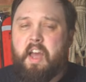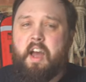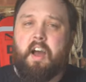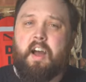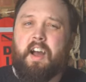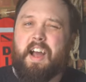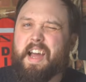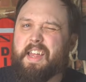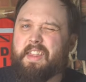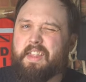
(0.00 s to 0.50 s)

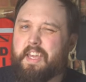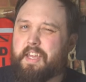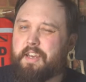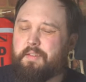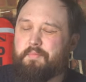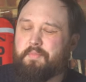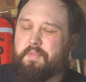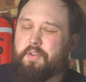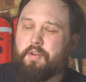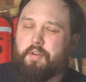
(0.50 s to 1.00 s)
and they're
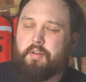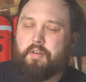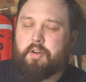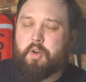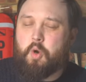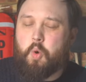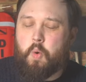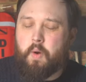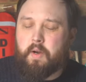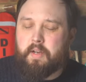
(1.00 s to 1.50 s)
not
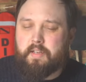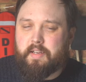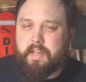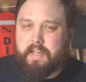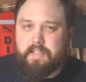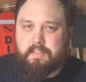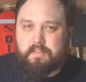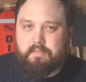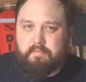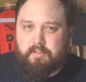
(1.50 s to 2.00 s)
quite
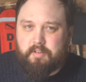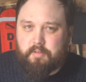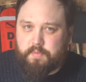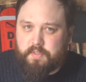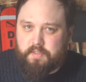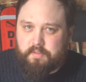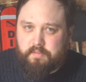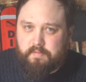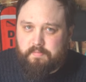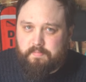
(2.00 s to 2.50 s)
as
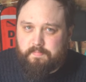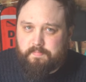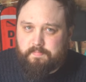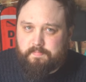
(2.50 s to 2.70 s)
optional.